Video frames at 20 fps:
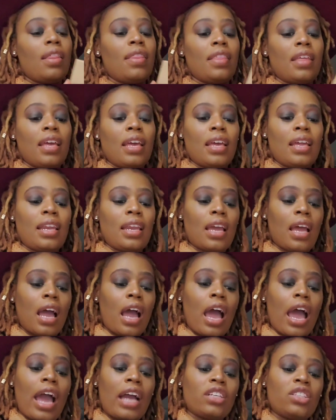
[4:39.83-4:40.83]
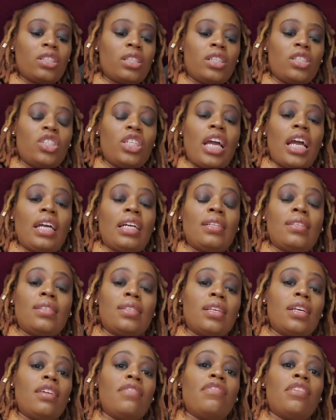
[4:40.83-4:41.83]
Then actually check and
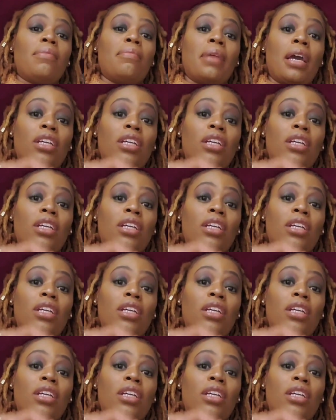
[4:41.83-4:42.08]
see if it